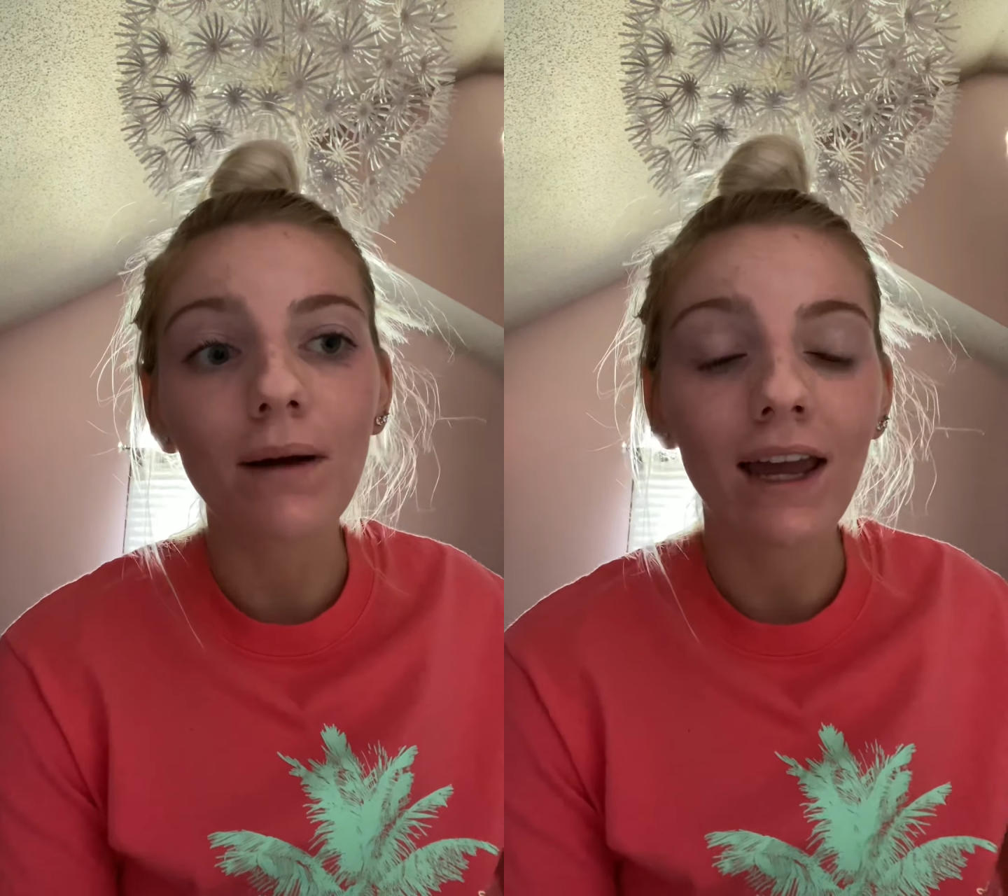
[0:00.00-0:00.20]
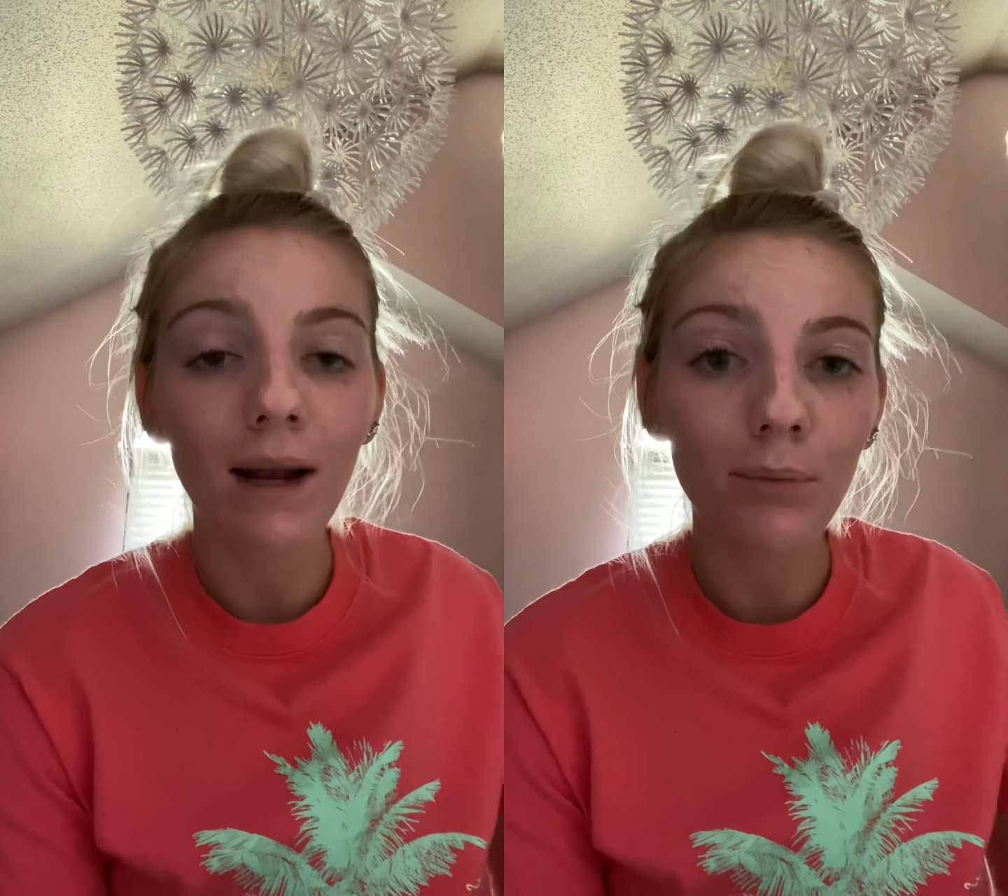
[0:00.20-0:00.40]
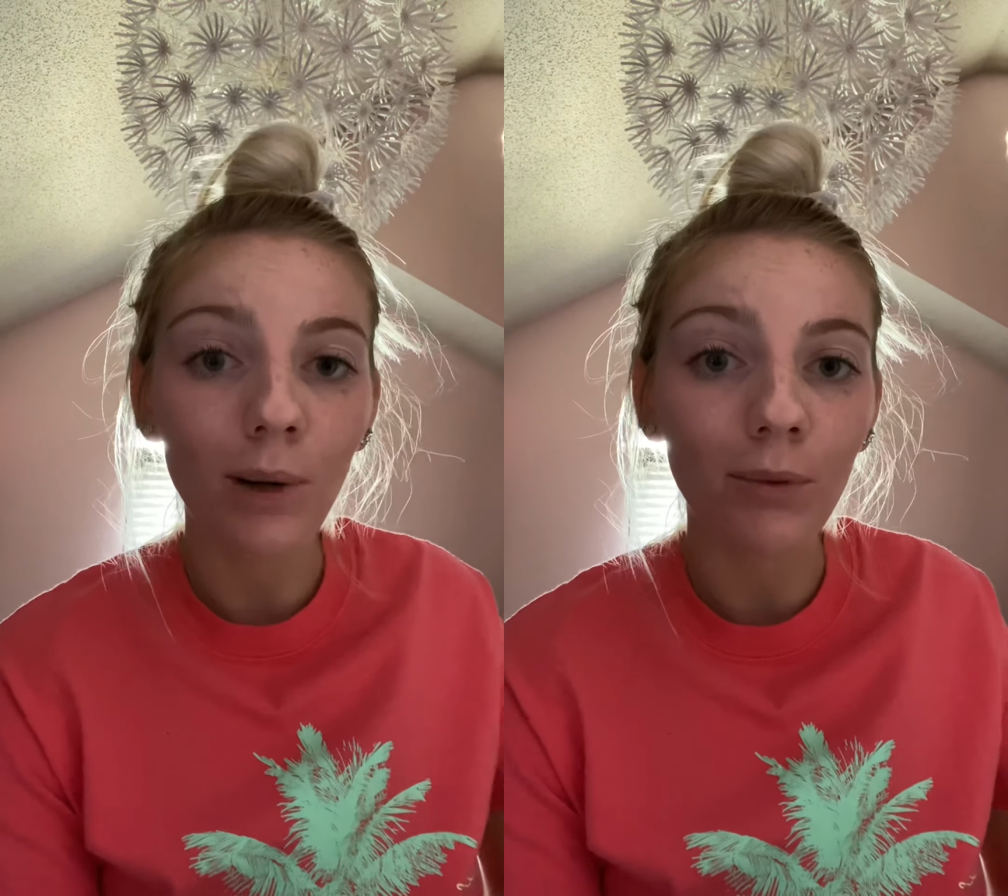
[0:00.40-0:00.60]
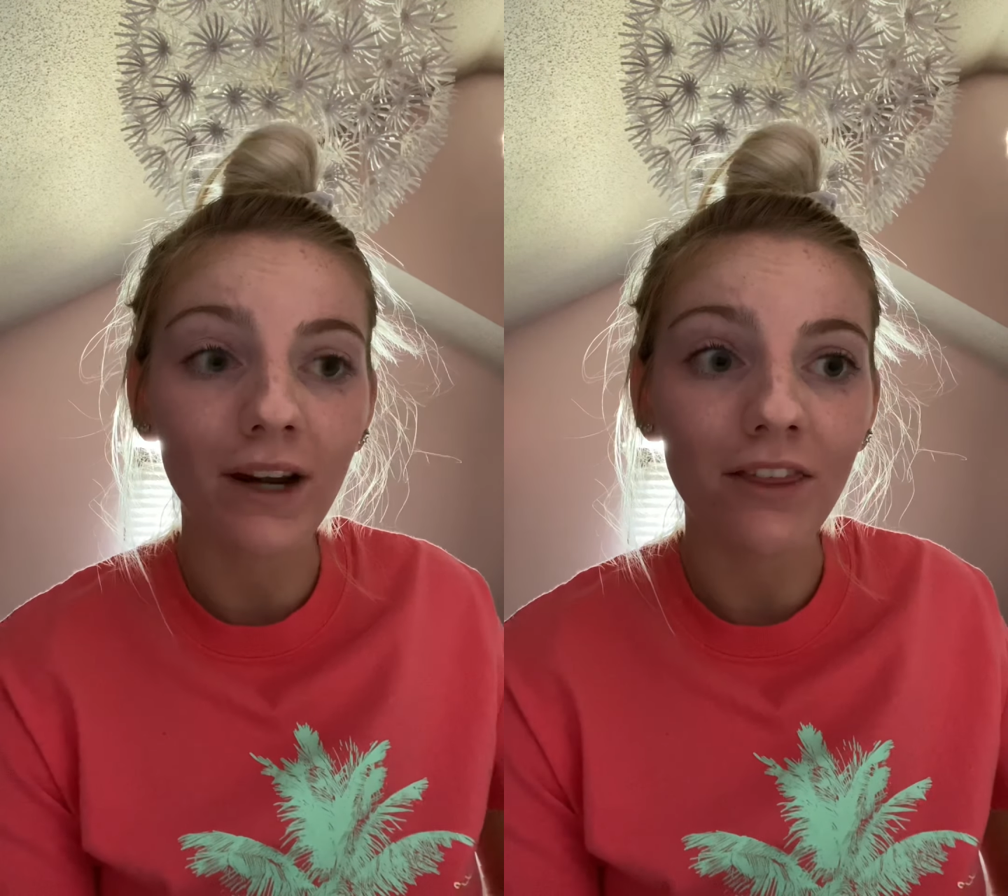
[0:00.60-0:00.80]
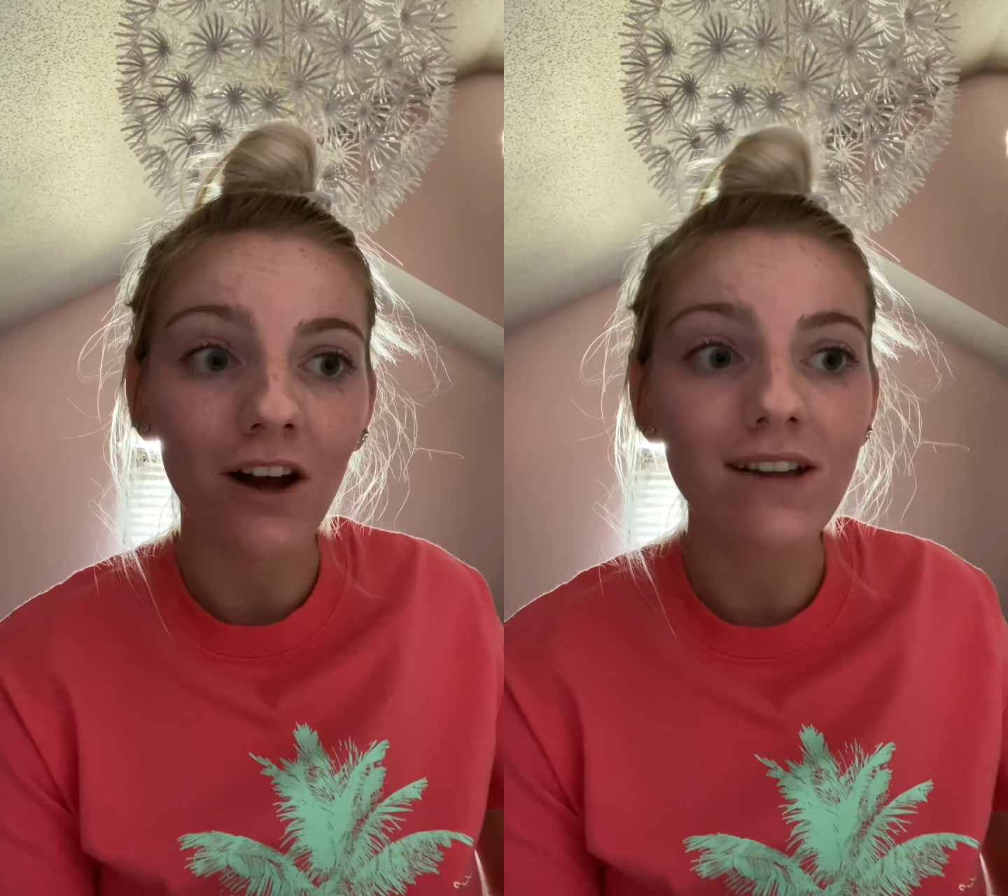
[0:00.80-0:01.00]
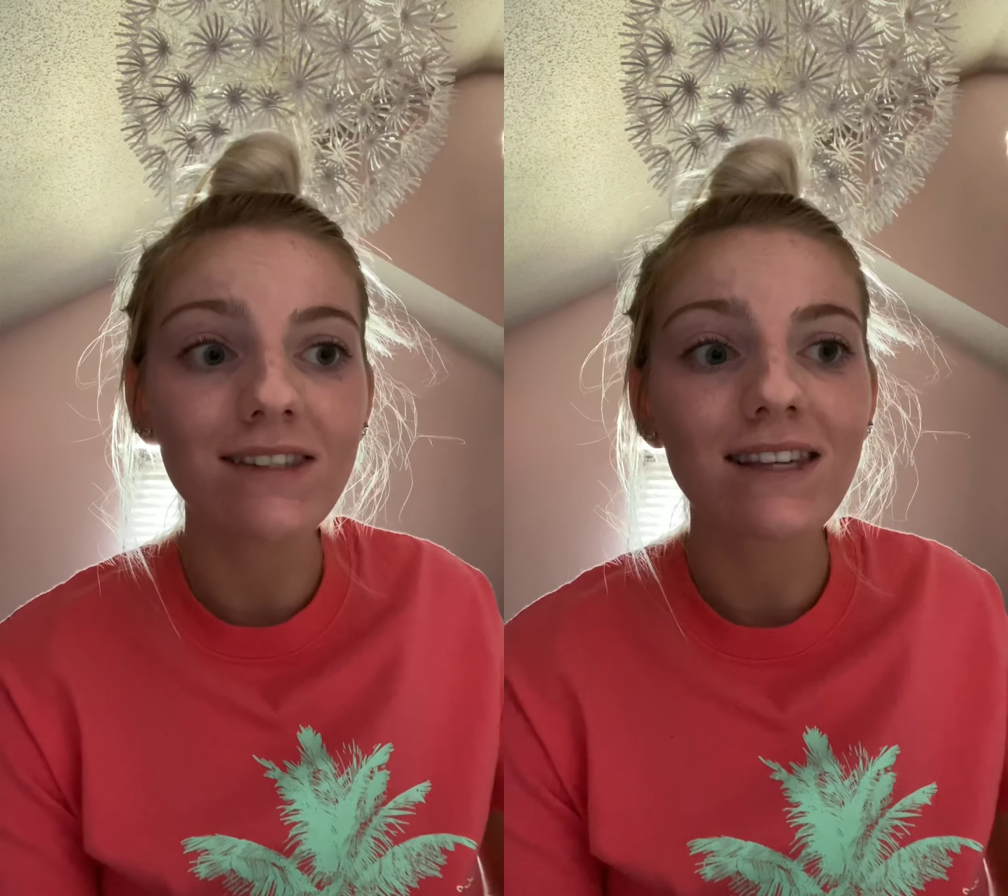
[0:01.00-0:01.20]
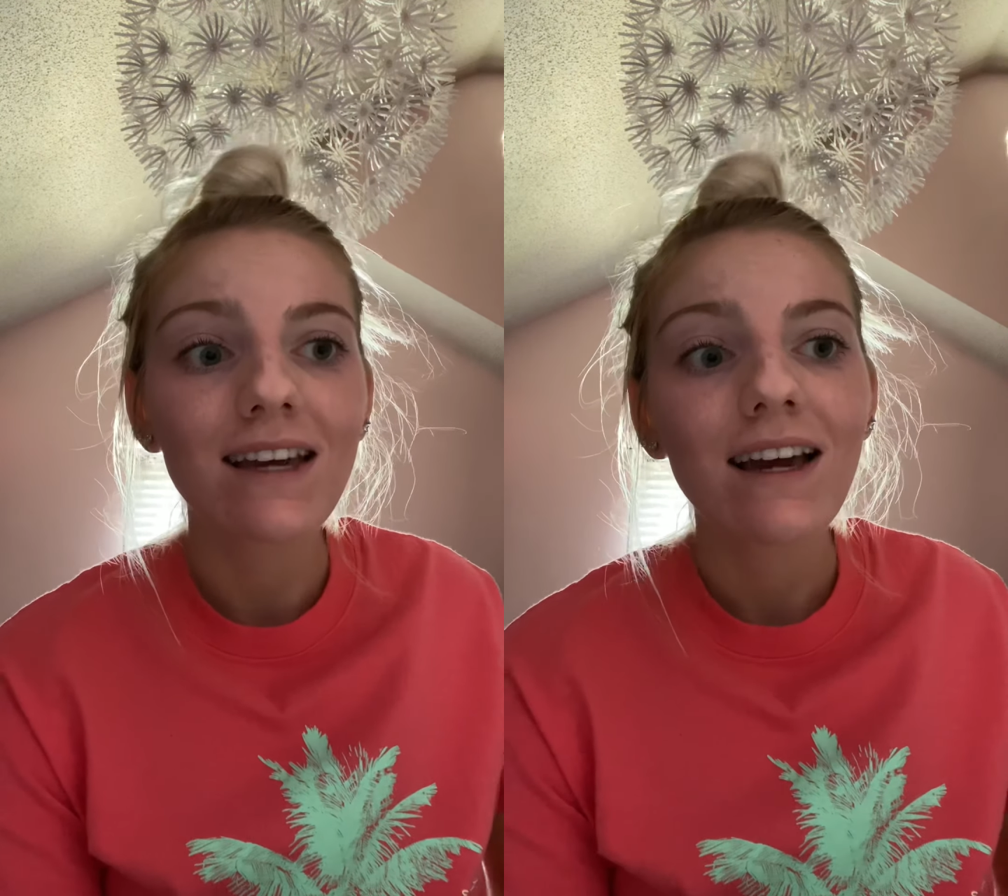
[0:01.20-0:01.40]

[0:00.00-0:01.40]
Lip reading: inappropriate thoughts